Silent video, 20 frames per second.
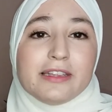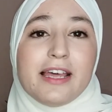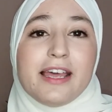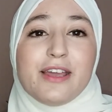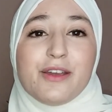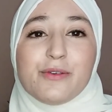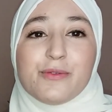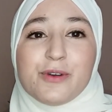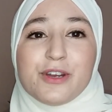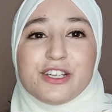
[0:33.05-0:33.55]

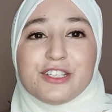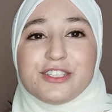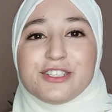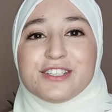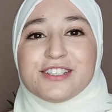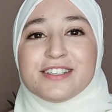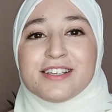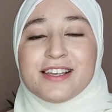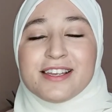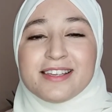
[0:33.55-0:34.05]

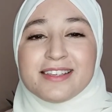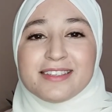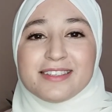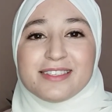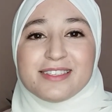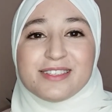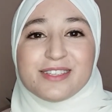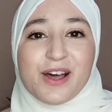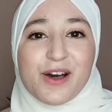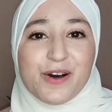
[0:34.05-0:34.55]
language.
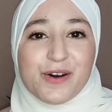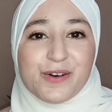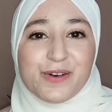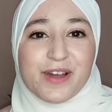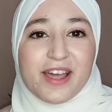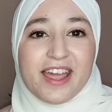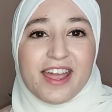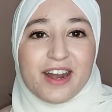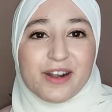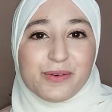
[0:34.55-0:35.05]
So
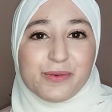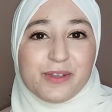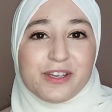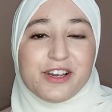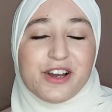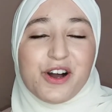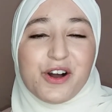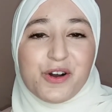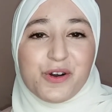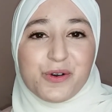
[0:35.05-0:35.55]
here we
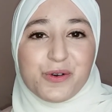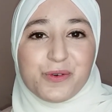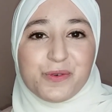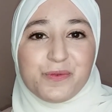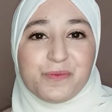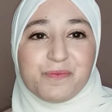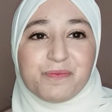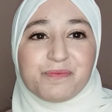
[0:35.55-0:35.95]
go.